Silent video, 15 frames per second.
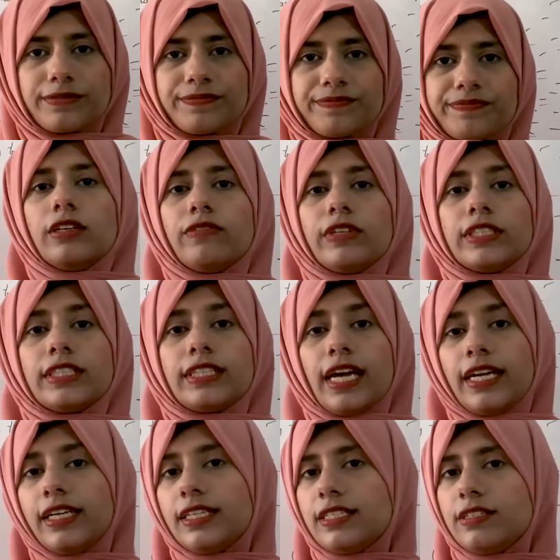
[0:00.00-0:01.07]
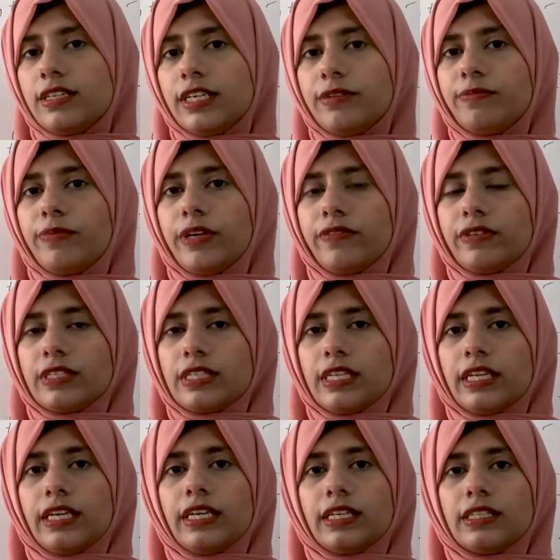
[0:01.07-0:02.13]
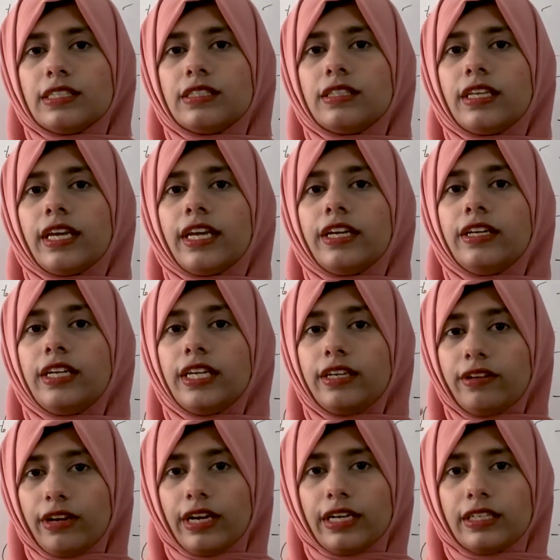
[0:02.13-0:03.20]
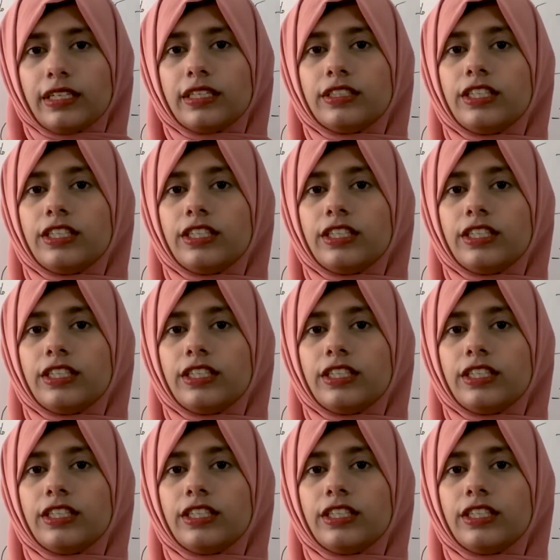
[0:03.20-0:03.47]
What the scientists did previously is they integrate